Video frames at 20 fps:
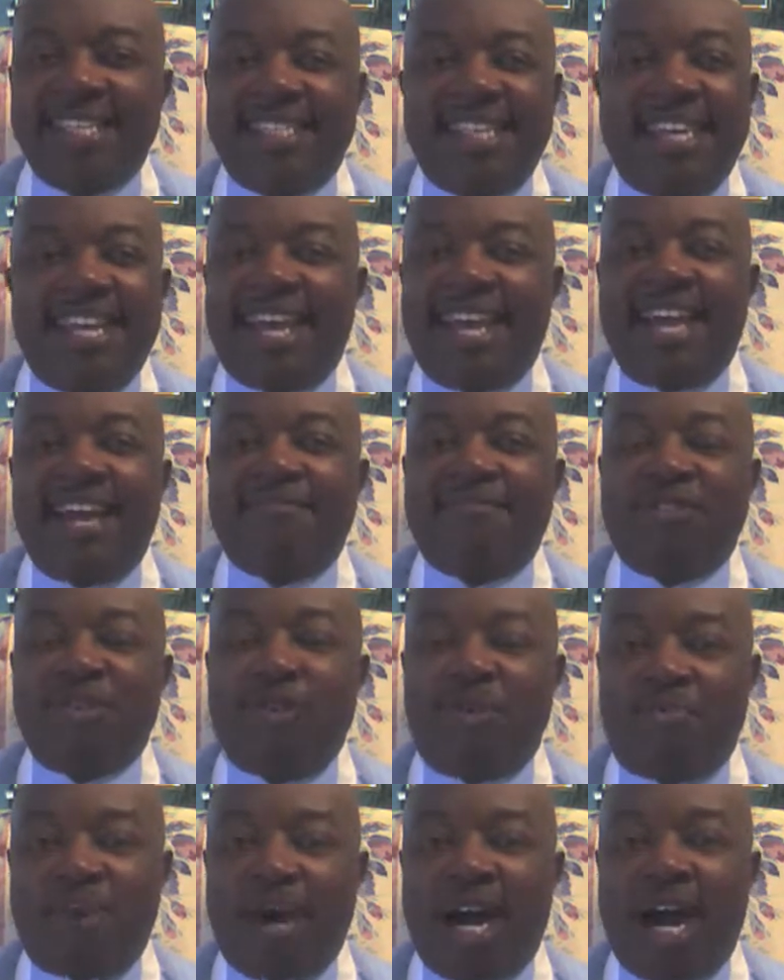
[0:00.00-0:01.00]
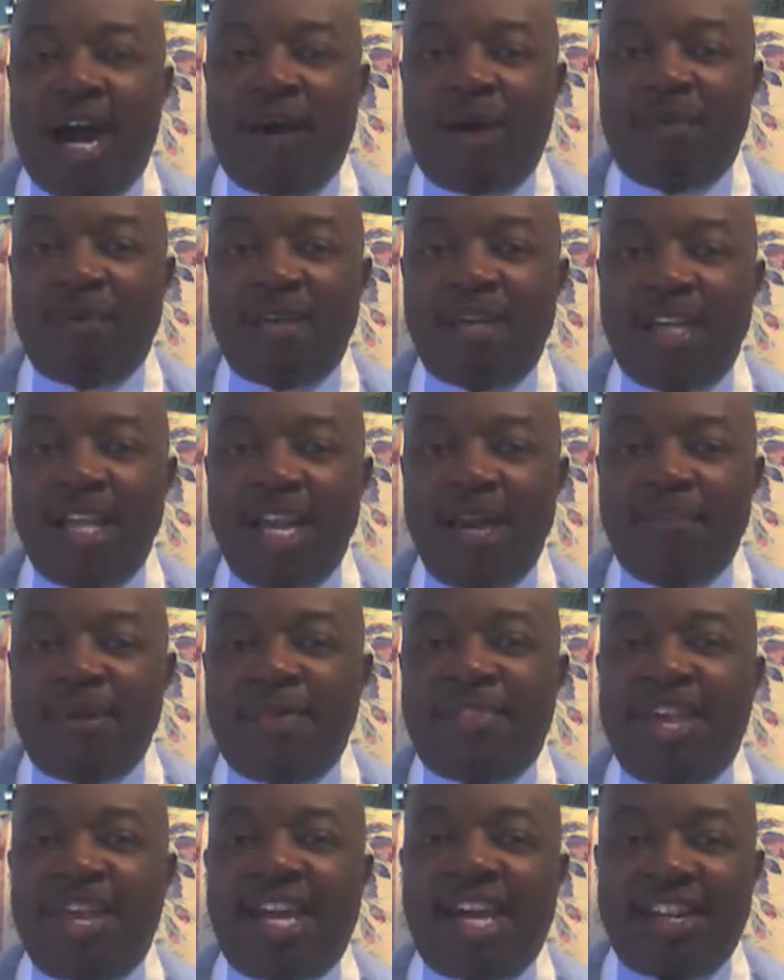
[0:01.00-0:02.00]
that they have no power,
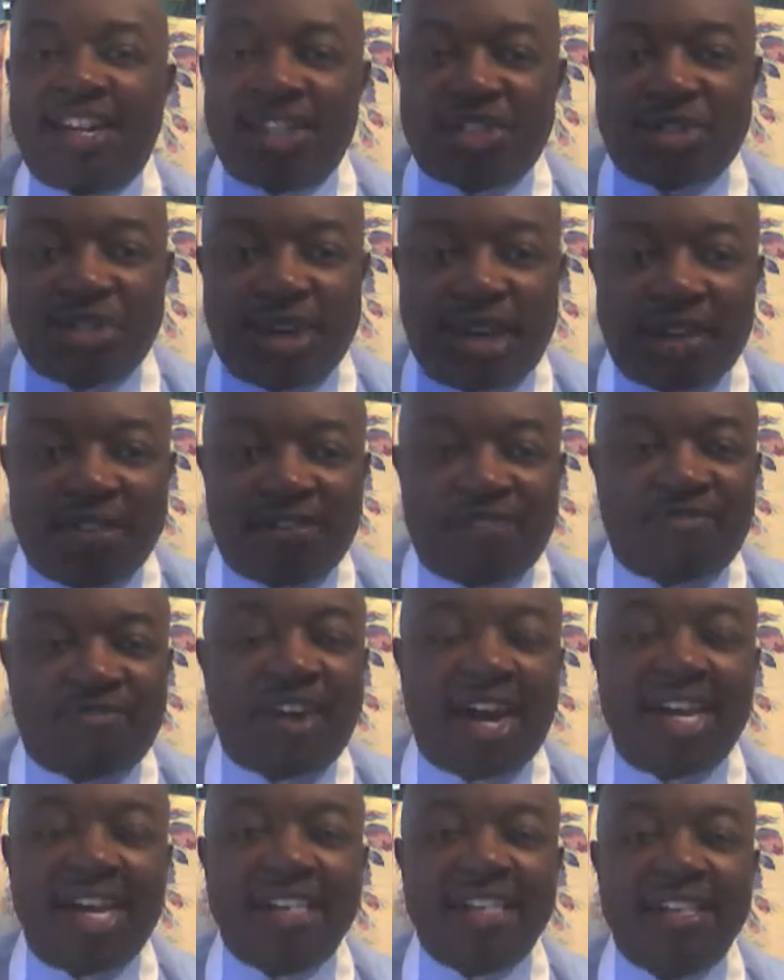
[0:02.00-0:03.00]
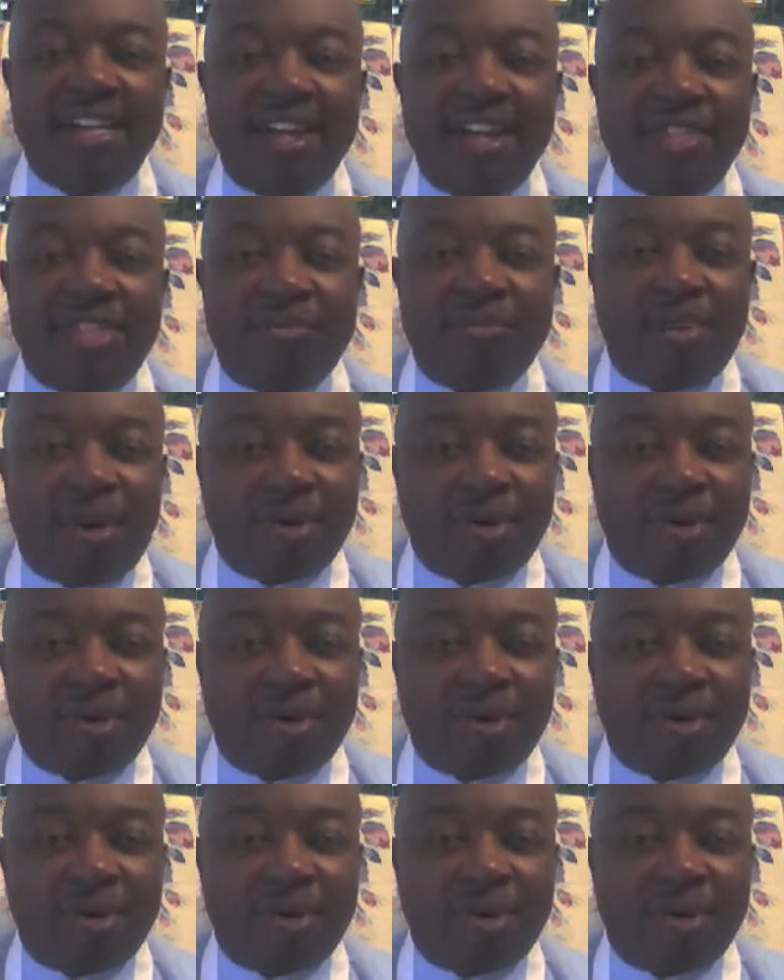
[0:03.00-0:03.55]
but they got to try to fight the